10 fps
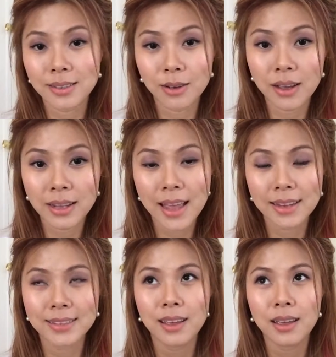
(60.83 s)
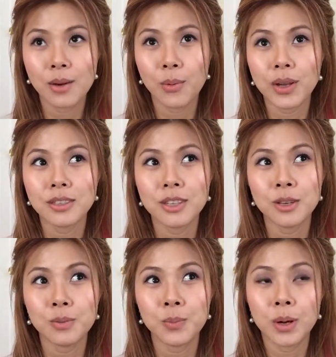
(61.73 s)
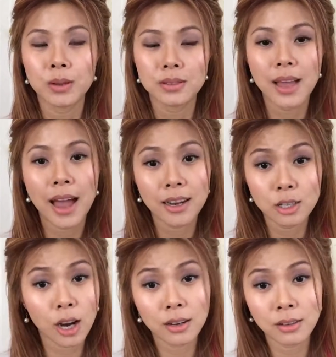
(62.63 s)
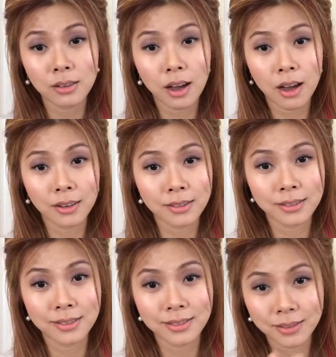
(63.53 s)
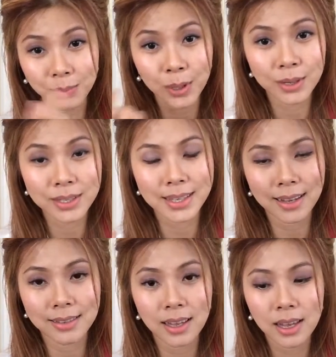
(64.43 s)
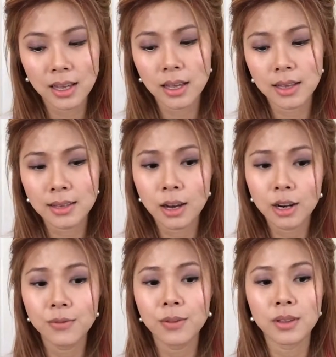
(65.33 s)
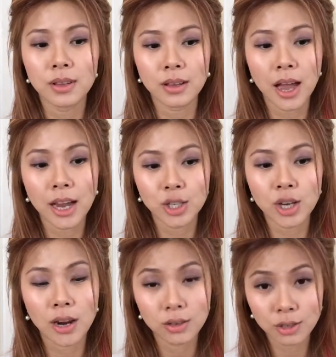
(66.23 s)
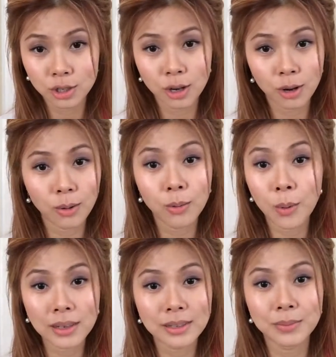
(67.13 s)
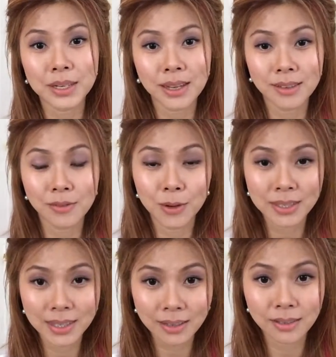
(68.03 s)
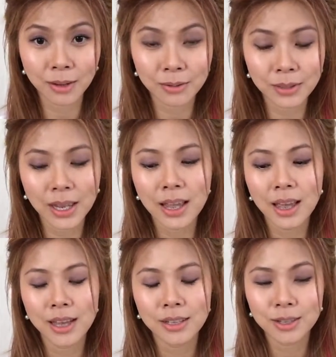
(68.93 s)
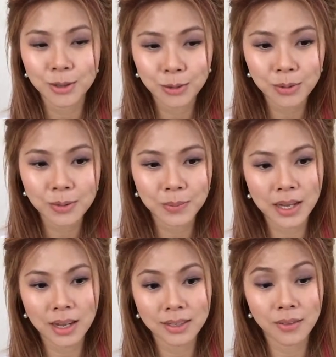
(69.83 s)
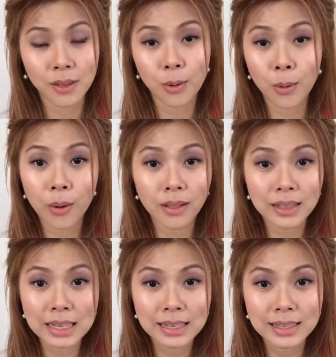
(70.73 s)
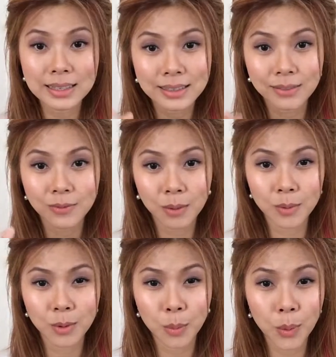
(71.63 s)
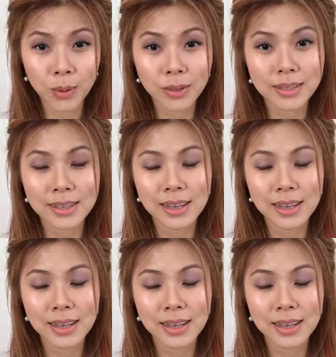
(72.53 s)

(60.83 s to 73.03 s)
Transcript: So again, when you put eyeshadow on pure skin, it's hard for the eyeshadow to show. One, because of your skin tone. Two, because of the oiliness from your pores.